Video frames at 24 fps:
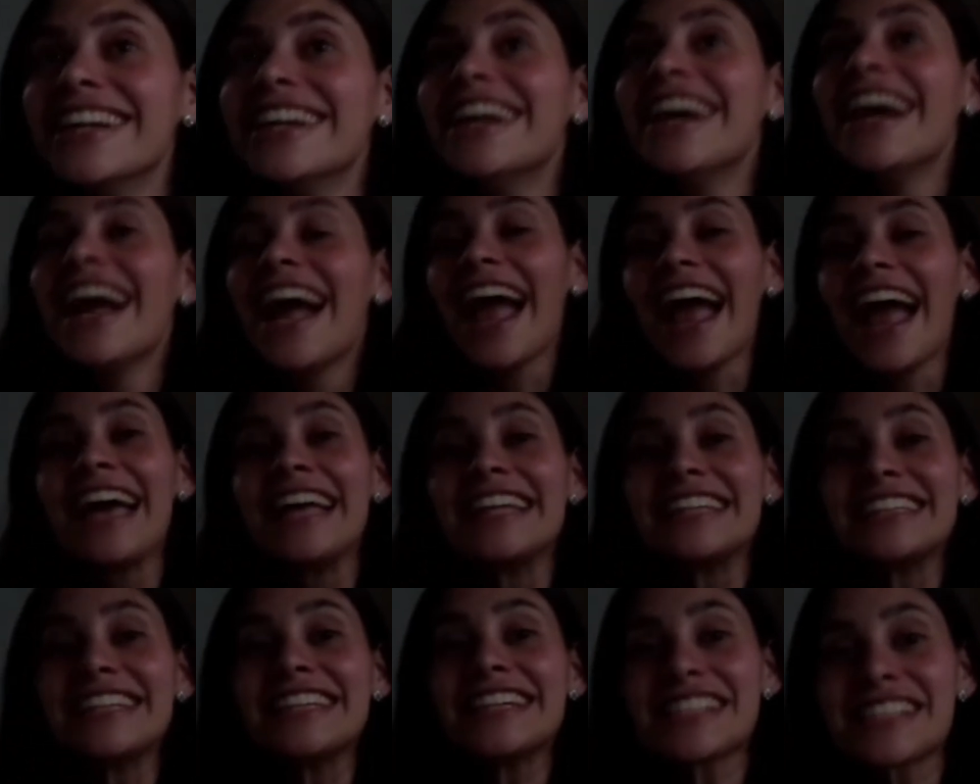And
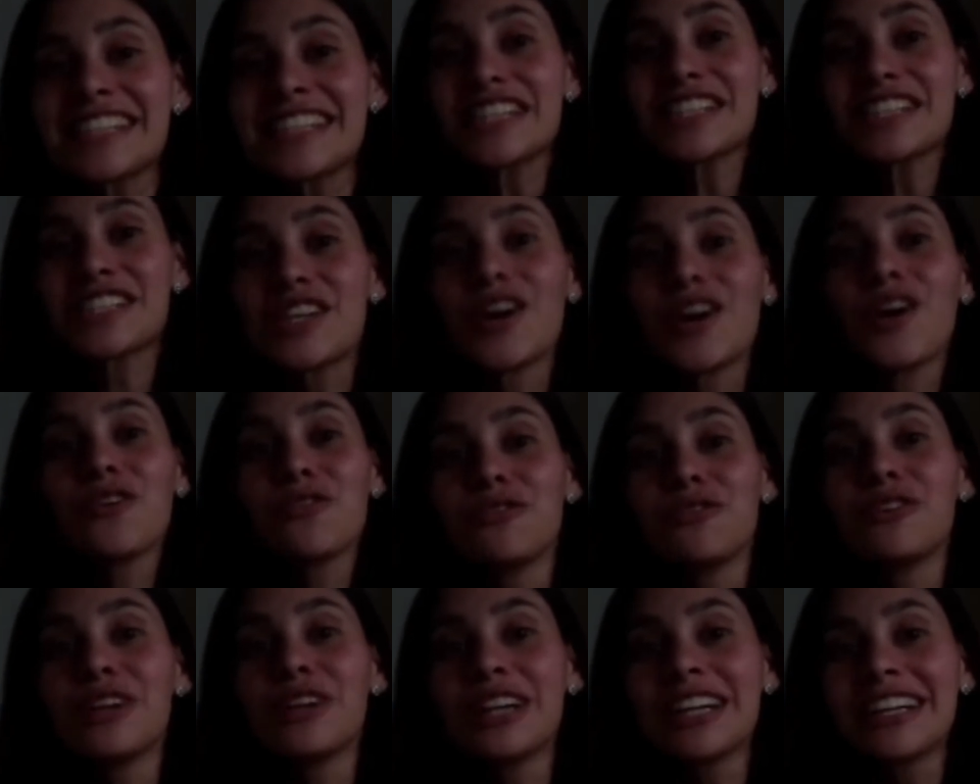this is so
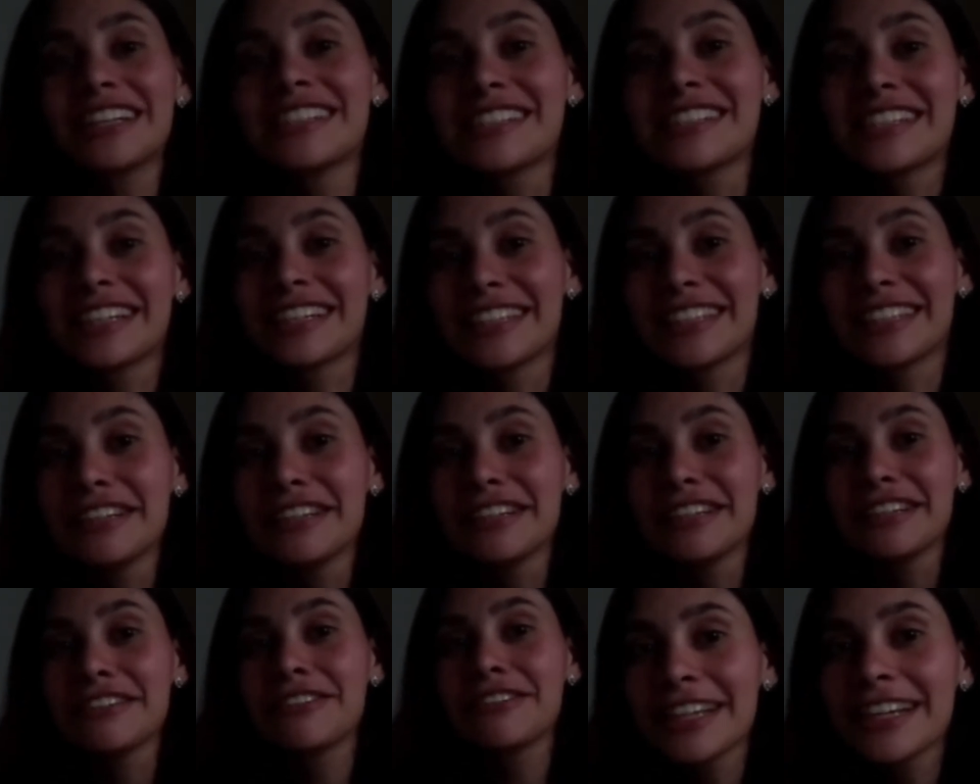freaking
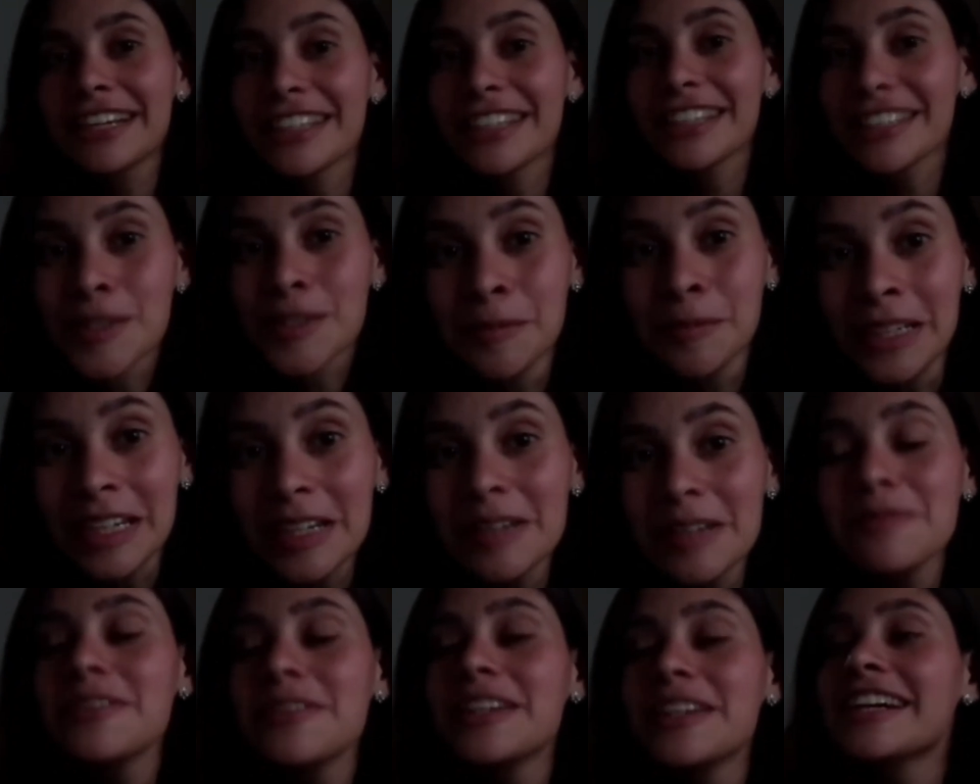significant to me
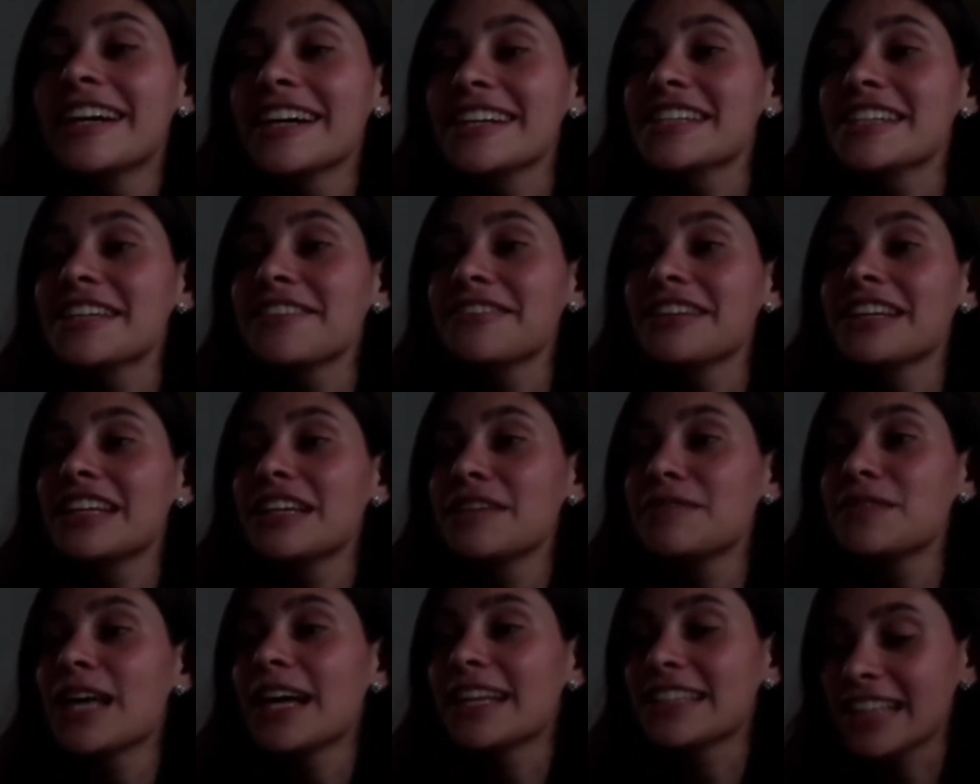because I believe
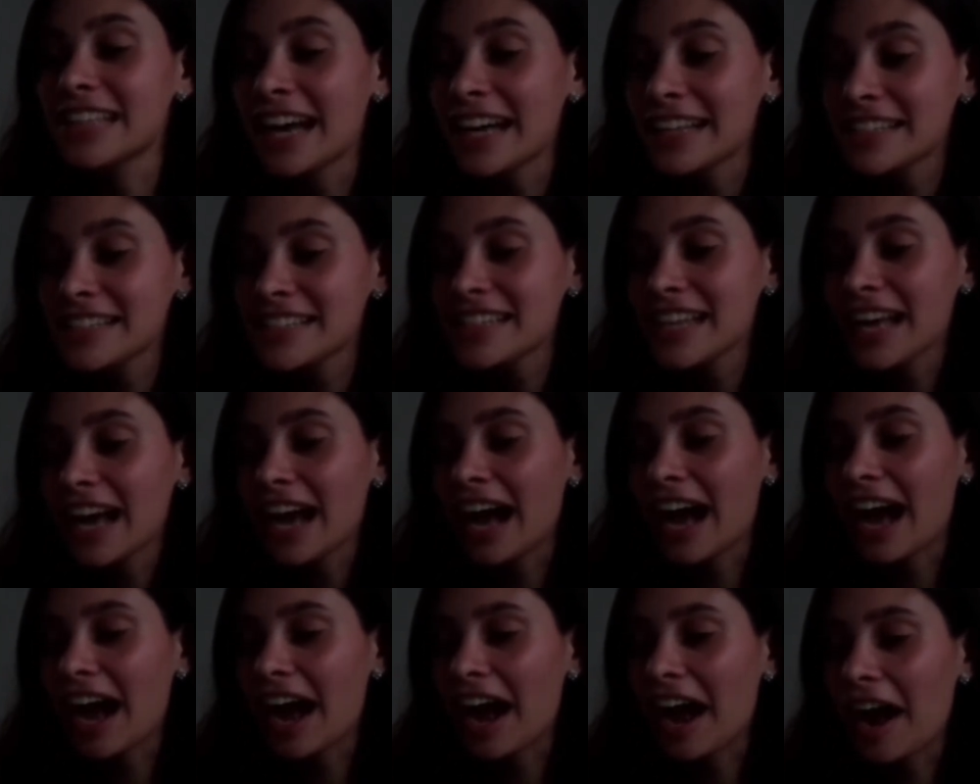that that's
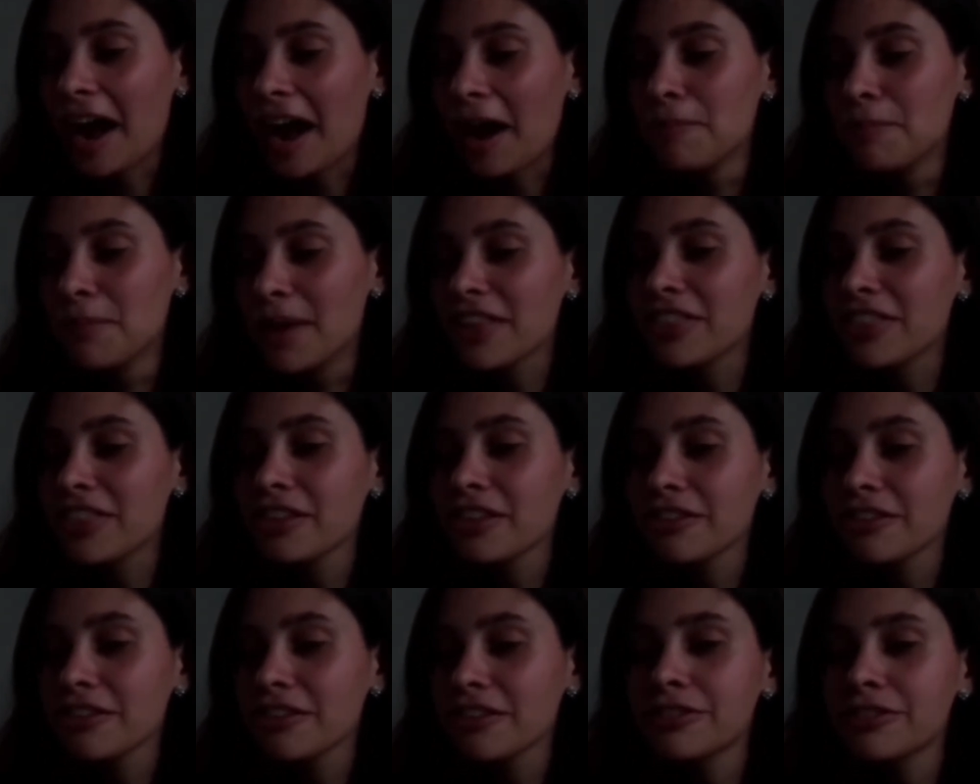a metaphor
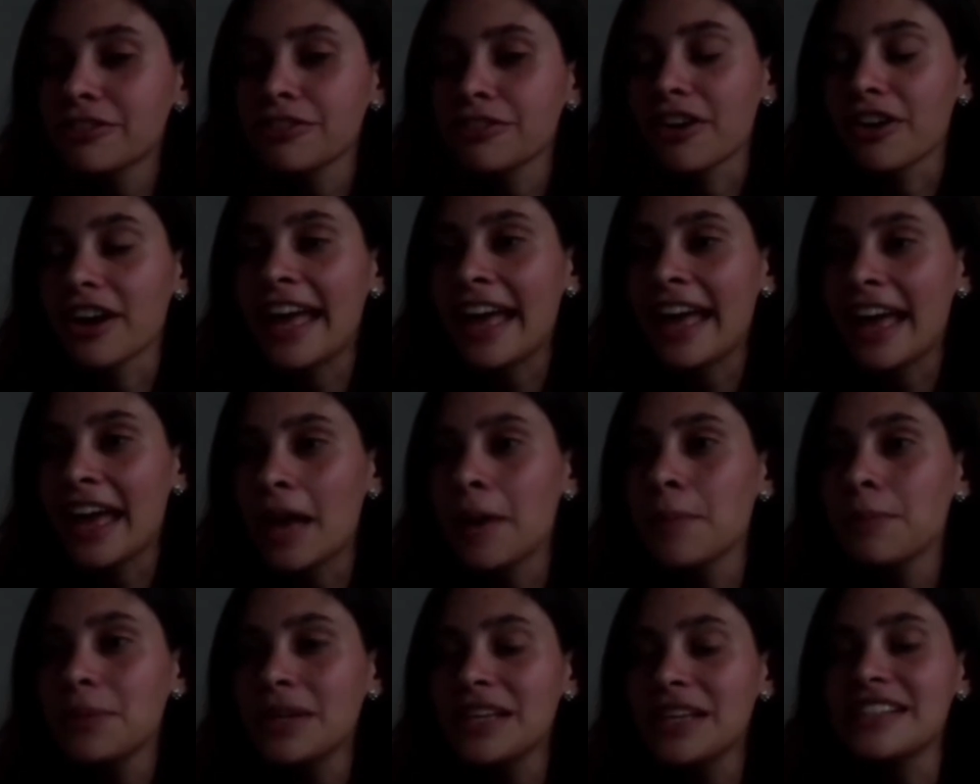for him
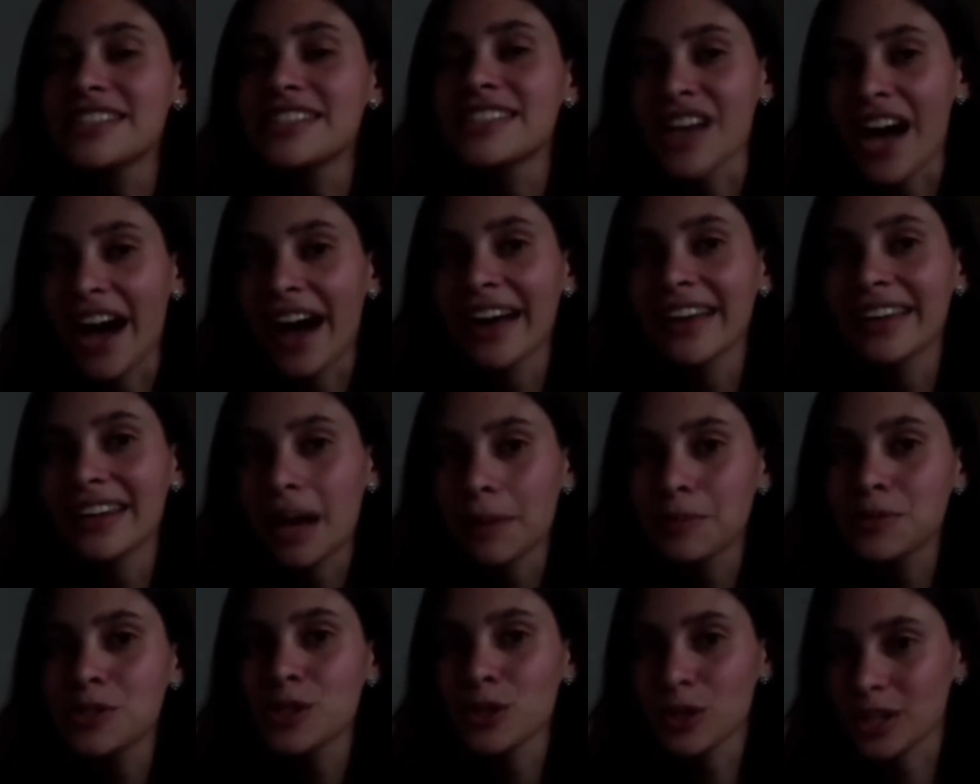being tied up to
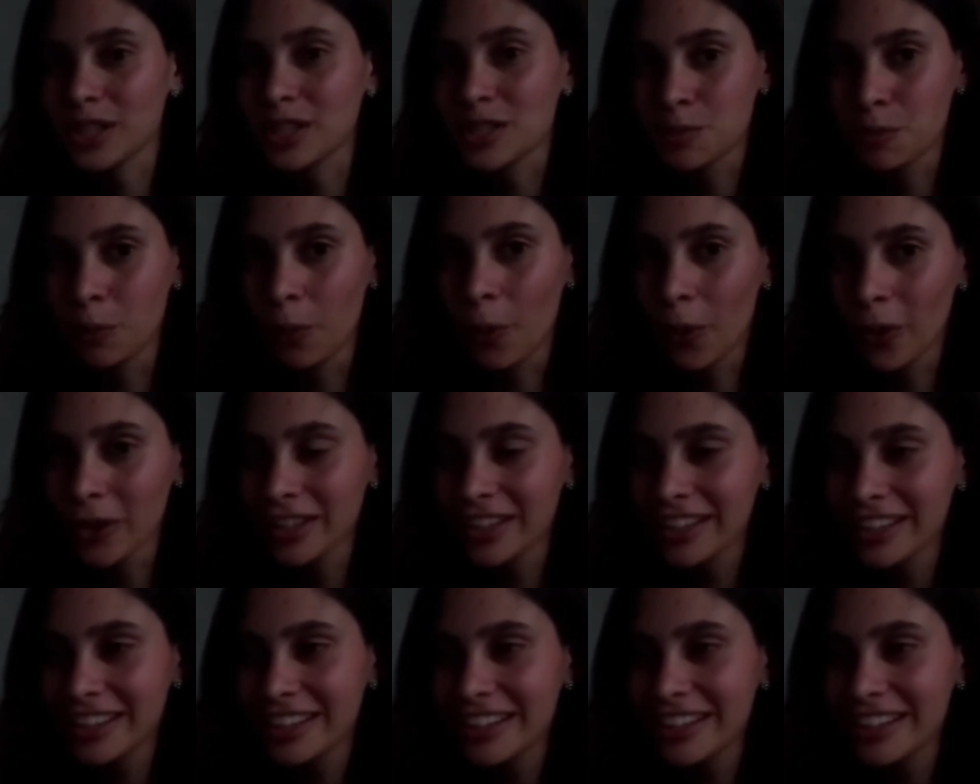his body,